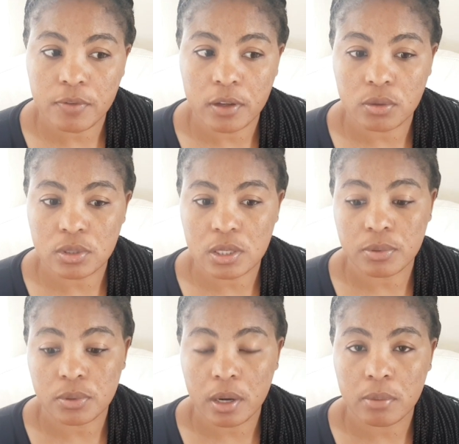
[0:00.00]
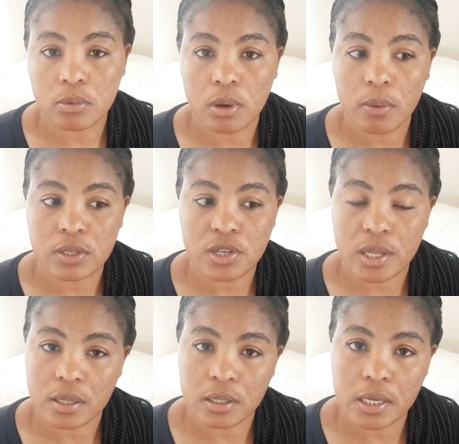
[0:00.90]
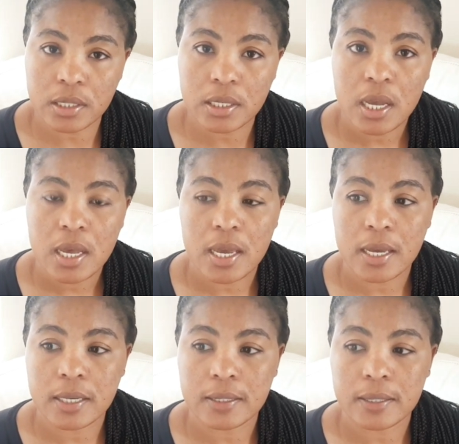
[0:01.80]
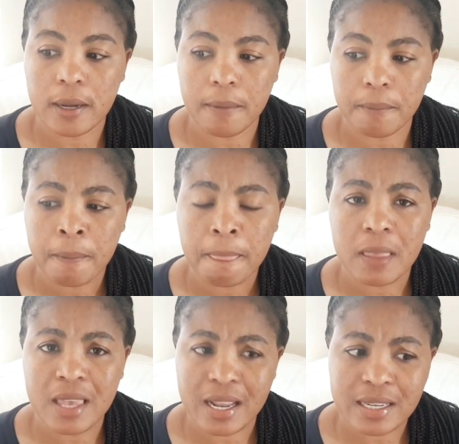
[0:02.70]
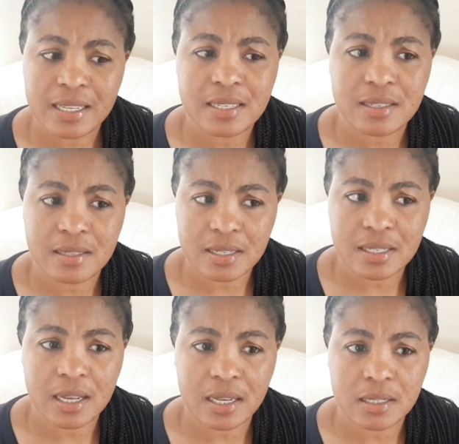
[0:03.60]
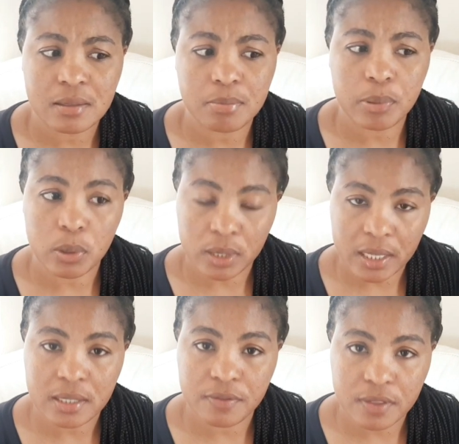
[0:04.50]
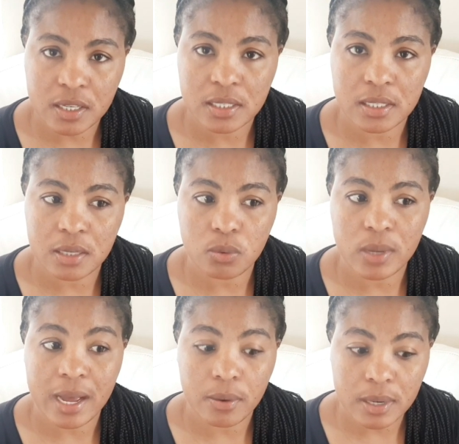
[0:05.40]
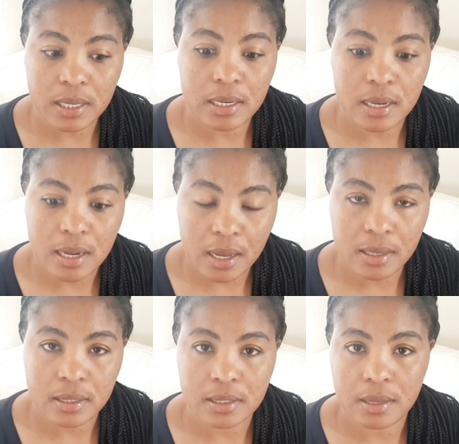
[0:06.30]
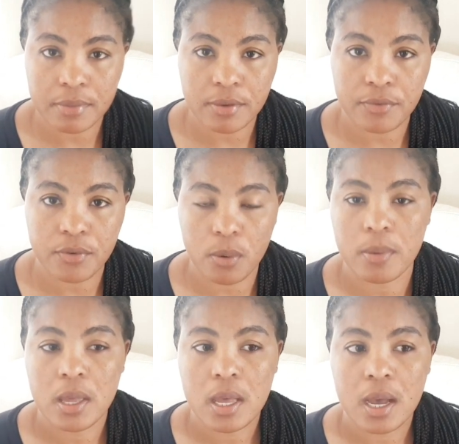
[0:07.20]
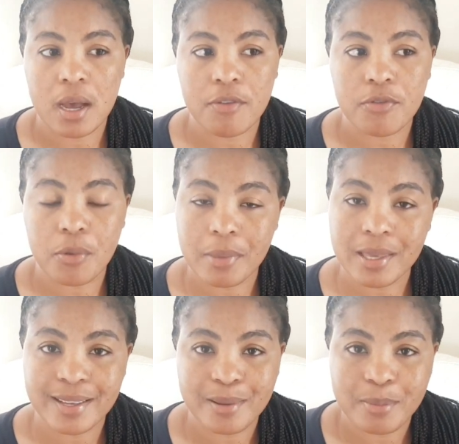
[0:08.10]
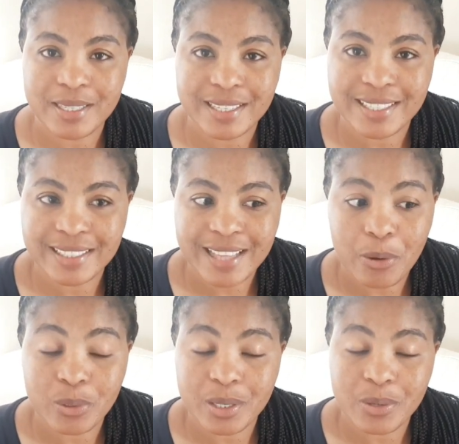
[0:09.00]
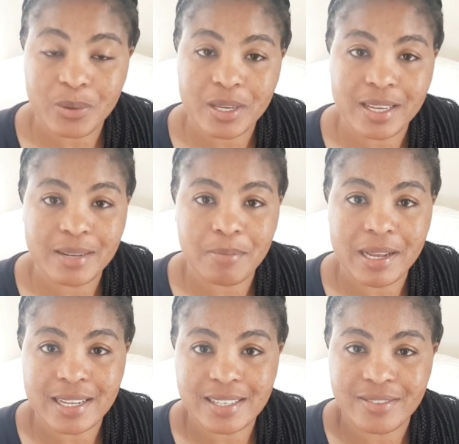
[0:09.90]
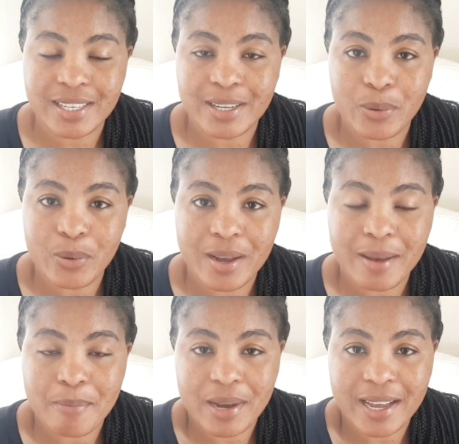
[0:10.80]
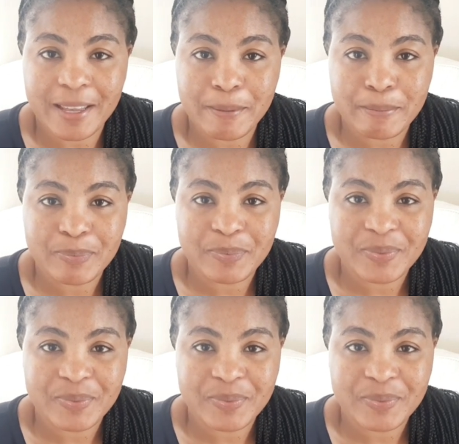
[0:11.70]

if you're not subscribed to our channel yet and um, yeah let us discuss productive things that we are really learning something from uh, from me Hilma Daniel I'll see you in my next video bye